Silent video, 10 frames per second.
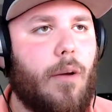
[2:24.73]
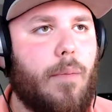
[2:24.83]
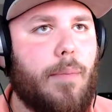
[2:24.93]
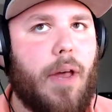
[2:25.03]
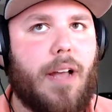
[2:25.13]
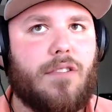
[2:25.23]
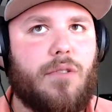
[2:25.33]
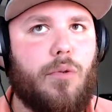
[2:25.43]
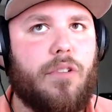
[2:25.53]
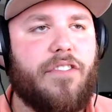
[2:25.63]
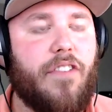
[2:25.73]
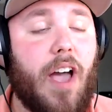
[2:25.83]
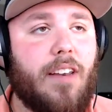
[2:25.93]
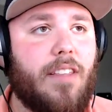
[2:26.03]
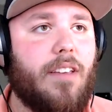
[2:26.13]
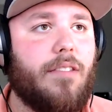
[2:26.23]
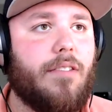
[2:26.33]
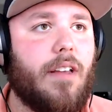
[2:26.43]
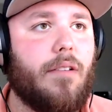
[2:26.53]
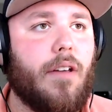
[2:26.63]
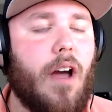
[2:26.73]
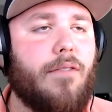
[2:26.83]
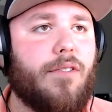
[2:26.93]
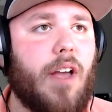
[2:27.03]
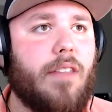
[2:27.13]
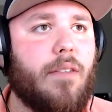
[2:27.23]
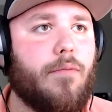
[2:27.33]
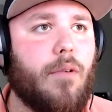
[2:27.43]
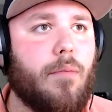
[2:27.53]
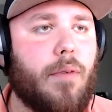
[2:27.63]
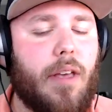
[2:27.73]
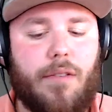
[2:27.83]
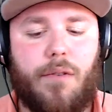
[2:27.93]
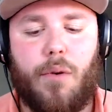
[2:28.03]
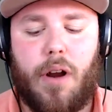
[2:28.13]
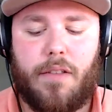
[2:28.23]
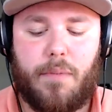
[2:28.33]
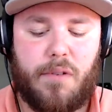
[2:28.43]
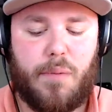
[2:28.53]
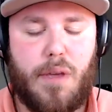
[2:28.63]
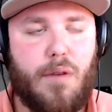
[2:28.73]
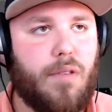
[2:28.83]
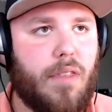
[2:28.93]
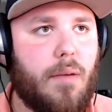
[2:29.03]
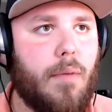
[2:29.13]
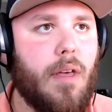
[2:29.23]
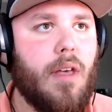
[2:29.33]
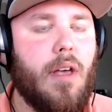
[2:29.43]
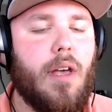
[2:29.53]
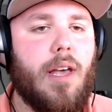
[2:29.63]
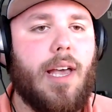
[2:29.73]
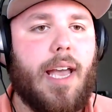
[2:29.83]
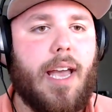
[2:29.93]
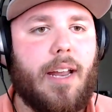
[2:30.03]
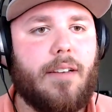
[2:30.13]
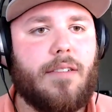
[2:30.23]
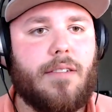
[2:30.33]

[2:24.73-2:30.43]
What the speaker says: people at school to find these and confiscate them from kids who are not supposed to be using them. And